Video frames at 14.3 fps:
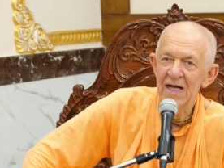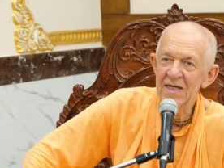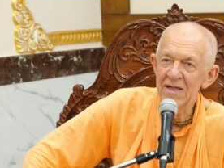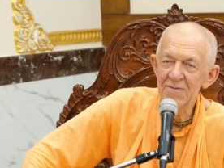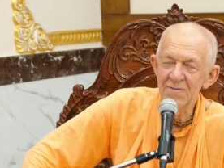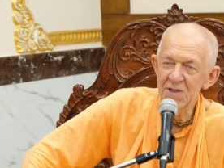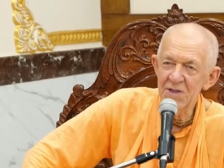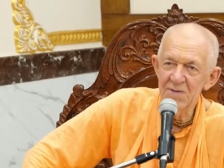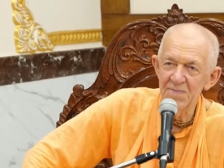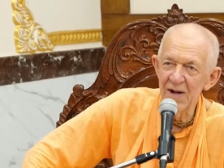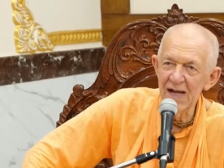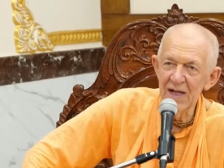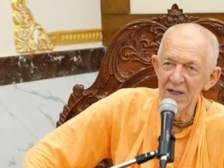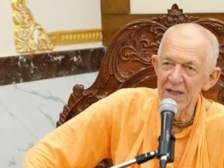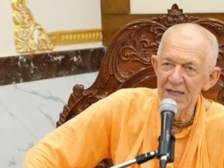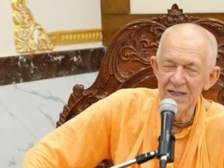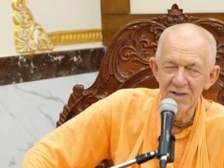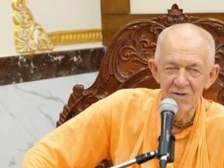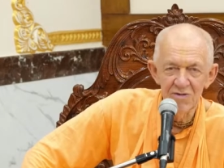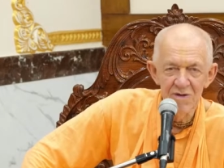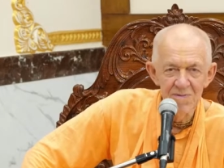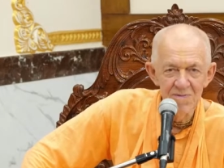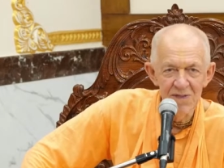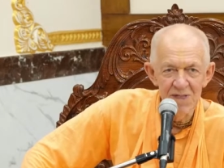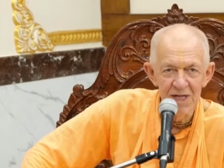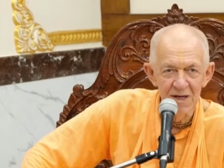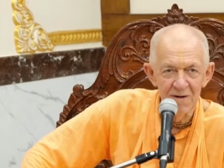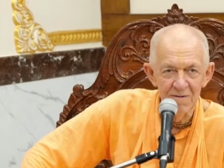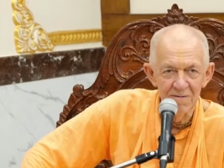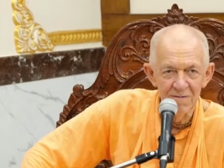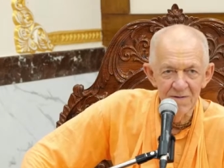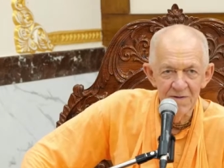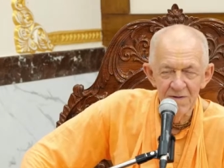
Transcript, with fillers: and he was smiling to himself.